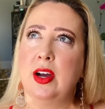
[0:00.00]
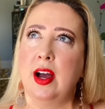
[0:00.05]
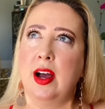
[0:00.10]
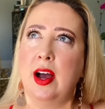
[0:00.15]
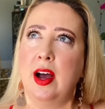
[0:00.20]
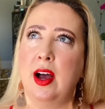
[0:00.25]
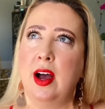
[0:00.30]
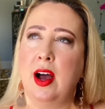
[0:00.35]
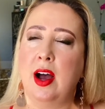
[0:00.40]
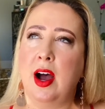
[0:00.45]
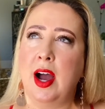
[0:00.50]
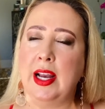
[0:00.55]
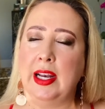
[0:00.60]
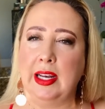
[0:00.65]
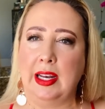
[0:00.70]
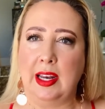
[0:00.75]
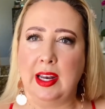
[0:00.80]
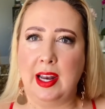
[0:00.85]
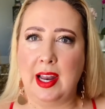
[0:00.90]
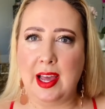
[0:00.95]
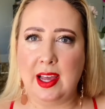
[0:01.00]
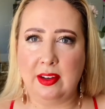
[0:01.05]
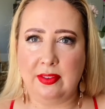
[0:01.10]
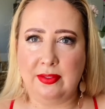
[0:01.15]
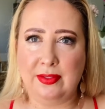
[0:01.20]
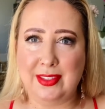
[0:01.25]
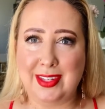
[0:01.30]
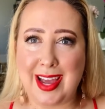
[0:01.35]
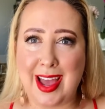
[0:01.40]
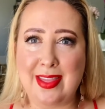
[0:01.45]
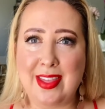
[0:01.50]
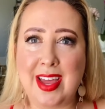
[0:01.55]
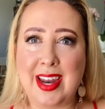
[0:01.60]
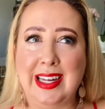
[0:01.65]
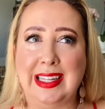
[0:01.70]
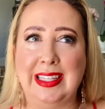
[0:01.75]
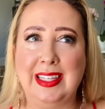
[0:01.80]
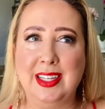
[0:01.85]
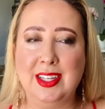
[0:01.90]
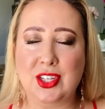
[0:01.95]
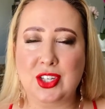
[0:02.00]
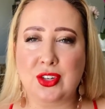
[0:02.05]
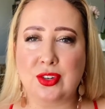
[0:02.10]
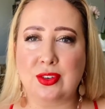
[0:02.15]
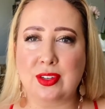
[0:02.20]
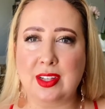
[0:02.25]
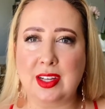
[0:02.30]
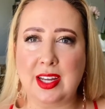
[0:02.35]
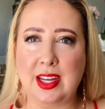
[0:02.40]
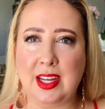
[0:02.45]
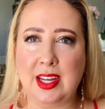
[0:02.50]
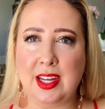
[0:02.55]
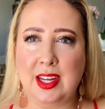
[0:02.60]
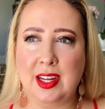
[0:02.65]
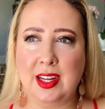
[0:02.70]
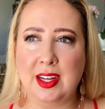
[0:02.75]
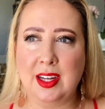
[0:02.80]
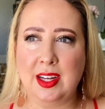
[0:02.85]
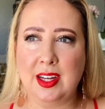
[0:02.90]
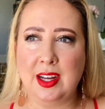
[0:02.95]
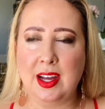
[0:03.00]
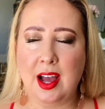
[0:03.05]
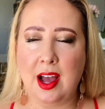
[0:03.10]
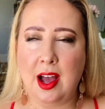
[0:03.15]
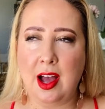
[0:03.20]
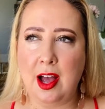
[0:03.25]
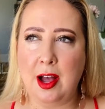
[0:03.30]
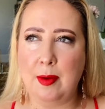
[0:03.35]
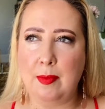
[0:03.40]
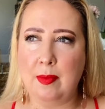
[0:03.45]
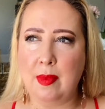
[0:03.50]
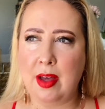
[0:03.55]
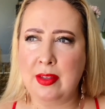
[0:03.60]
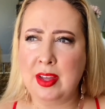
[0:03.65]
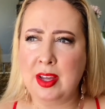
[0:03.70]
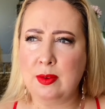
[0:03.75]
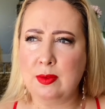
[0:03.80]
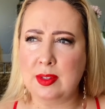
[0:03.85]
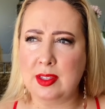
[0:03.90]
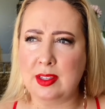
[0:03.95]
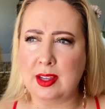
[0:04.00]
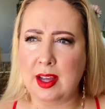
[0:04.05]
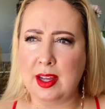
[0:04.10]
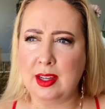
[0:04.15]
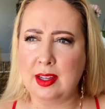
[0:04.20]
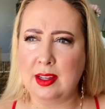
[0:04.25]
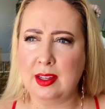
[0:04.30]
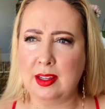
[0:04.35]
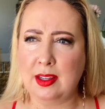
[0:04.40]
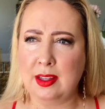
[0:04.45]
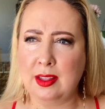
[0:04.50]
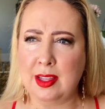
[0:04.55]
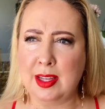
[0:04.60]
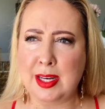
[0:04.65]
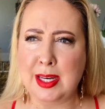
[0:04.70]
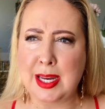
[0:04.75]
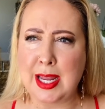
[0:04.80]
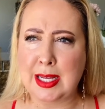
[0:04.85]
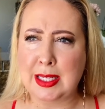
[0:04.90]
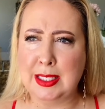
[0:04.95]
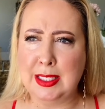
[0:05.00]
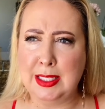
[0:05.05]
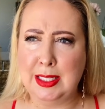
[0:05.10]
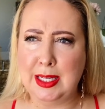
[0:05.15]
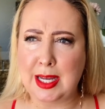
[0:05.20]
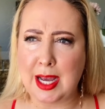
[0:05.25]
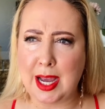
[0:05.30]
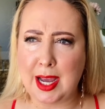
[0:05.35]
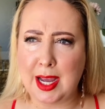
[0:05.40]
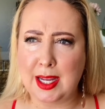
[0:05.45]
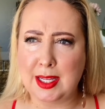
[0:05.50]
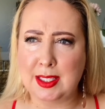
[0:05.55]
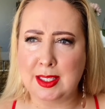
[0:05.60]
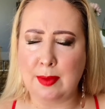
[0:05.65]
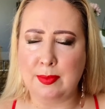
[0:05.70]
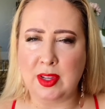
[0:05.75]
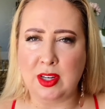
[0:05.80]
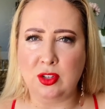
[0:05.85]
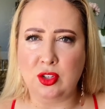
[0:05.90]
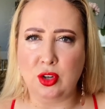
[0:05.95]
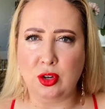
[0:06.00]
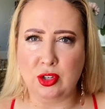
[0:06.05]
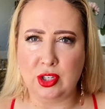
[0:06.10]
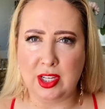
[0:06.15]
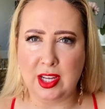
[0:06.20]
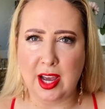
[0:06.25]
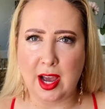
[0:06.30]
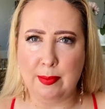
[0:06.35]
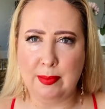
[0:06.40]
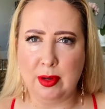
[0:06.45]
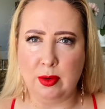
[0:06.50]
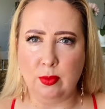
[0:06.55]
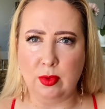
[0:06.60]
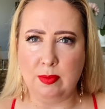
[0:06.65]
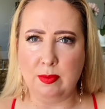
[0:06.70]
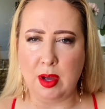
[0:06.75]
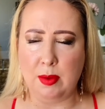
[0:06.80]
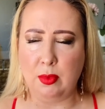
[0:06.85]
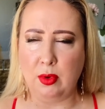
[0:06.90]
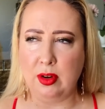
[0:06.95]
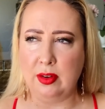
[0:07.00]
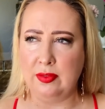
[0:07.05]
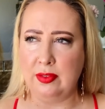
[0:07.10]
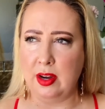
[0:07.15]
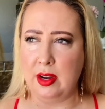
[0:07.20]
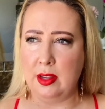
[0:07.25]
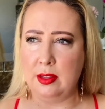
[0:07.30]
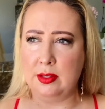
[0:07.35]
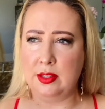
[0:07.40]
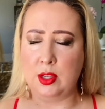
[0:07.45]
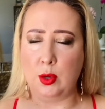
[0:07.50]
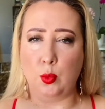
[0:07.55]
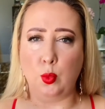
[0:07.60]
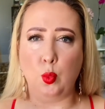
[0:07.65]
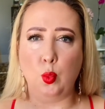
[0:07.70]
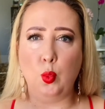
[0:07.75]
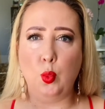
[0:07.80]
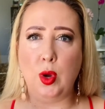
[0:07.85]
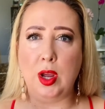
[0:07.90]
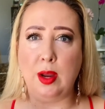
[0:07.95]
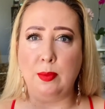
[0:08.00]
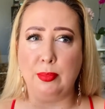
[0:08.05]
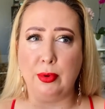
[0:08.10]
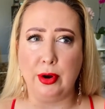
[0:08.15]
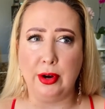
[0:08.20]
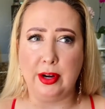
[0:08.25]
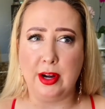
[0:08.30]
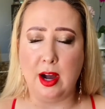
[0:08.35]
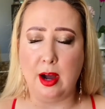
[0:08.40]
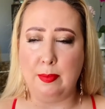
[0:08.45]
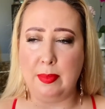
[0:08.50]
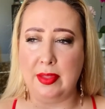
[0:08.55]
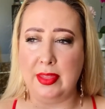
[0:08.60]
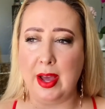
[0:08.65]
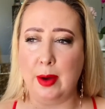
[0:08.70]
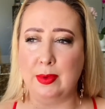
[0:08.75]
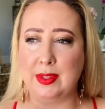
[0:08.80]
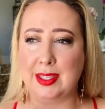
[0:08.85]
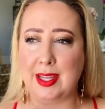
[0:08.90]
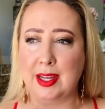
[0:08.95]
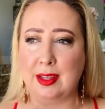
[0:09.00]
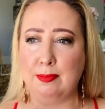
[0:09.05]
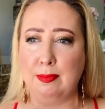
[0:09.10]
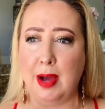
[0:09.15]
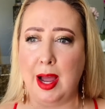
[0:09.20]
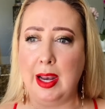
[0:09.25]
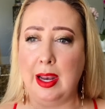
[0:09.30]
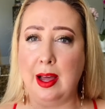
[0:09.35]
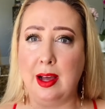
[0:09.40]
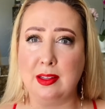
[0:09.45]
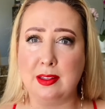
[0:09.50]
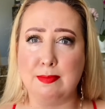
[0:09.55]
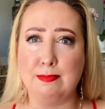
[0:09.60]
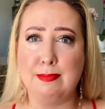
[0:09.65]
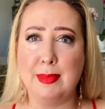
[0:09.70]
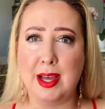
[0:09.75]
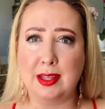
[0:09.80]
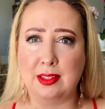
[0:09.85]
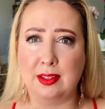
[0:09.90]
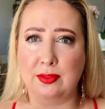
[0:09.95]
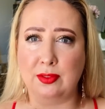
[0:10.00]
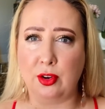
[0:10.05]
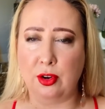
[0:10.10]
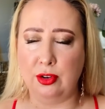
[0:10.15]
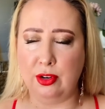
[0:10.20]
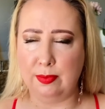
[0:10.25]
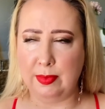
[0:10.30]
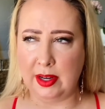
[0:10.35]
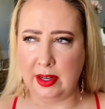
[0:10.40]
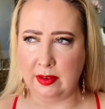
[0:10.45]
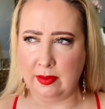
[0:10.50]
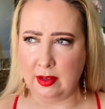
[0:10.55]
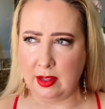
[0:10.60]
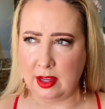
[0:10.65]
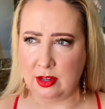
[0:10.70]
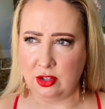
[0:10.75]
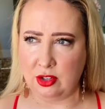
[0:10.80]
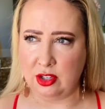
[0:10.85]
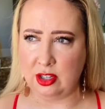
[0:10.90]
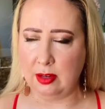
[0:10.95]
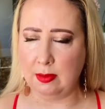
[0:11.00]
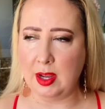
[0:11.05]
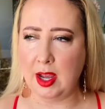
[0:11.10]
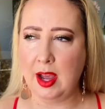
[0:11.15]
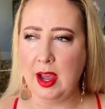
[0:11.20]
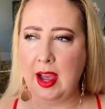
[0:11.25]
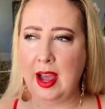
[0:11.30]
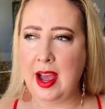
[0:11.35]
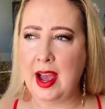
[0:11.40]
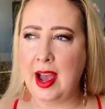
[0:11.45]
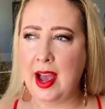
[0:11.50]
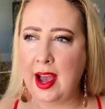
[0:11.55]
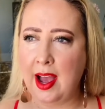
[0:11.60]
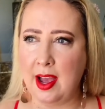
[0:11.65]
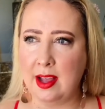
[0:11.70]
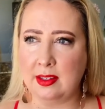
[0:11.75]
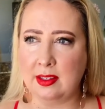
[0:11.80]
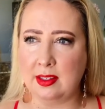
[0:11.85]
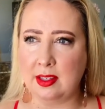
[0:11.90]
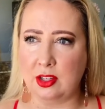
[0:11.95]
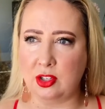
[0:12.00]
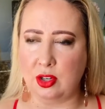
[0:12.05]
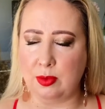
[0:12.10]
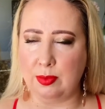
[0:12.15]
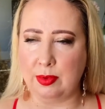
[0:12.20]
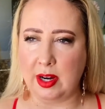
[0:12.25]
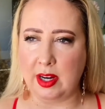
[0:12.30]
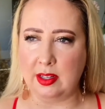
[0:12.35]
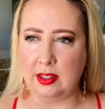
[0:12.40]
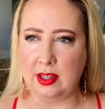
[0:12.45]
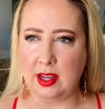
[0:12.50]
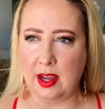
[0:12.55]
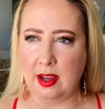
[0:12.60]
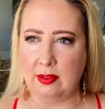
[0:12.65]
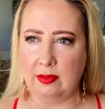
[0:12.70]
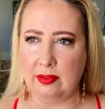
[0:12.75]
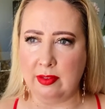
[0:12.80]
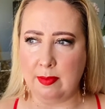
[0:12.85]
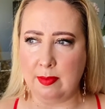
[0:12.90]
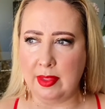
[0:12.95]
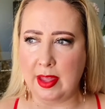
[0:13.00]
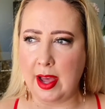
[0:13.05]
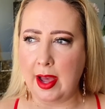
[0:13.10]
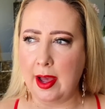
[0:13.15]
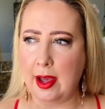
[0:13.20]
I left. And then literally, I think it was like the next day, something dodgy happened with my boyfriend. So we broke up, and that was like my last massive codependent relationship. Had such a breakdown from that.